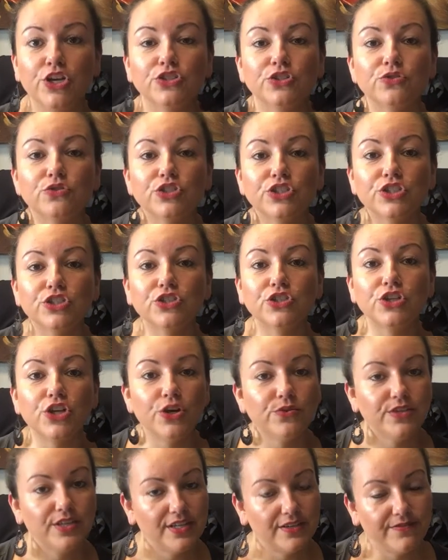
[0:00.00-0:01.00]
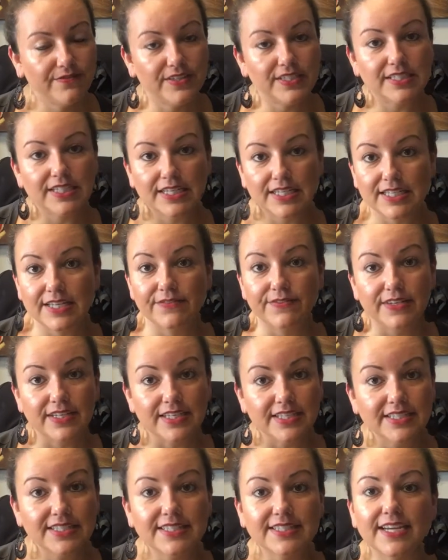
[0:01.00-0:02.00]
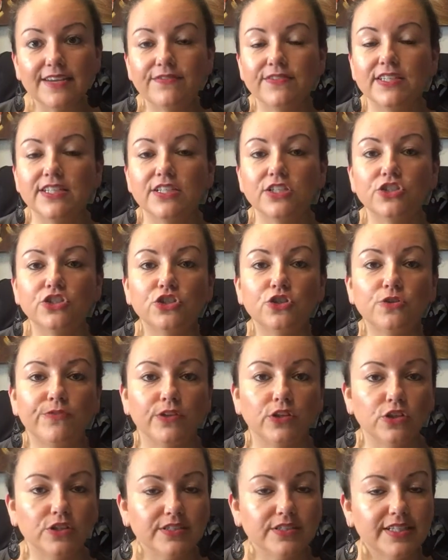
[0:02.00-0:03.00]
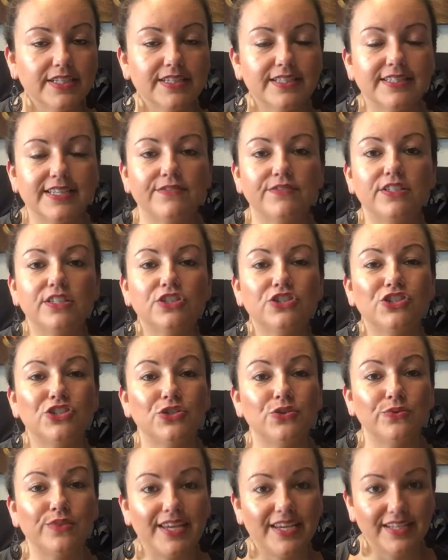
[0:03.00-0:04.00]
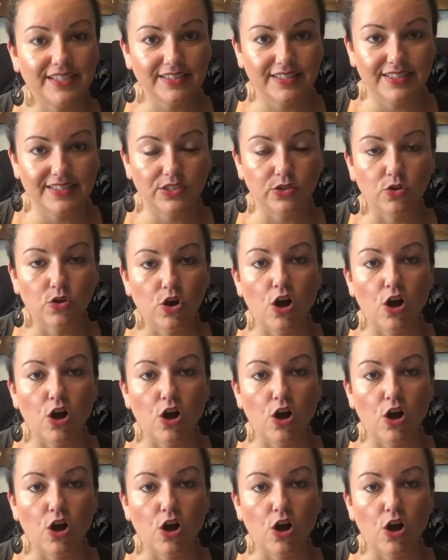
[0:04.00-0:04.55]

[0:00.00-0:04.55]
So just know that if it is a safety issue, if it looks like a safety issue, they can still